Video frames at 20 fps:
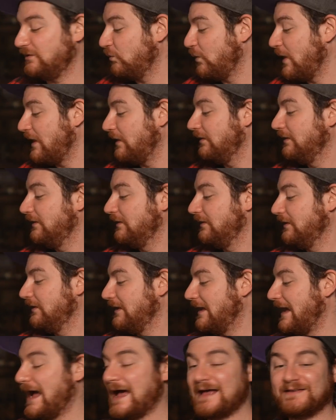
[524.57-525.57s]
Well,
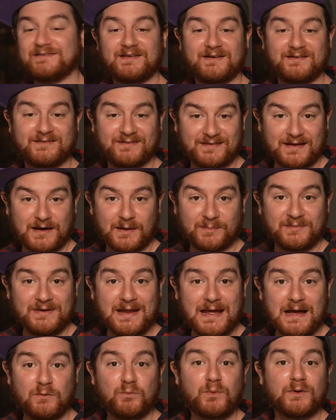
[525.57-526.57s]
as it's set up
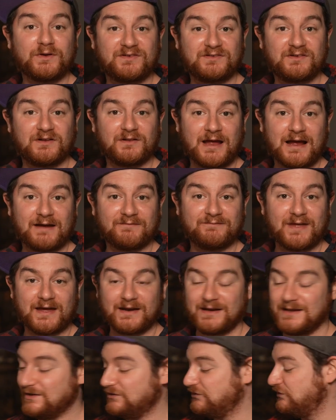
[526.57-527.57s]
now, we still have
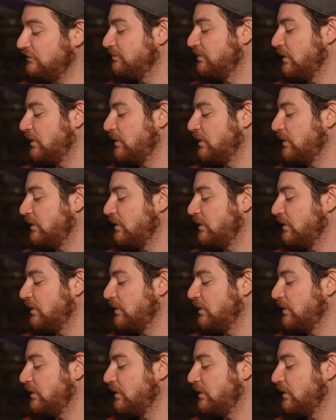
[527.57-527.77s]
that issue,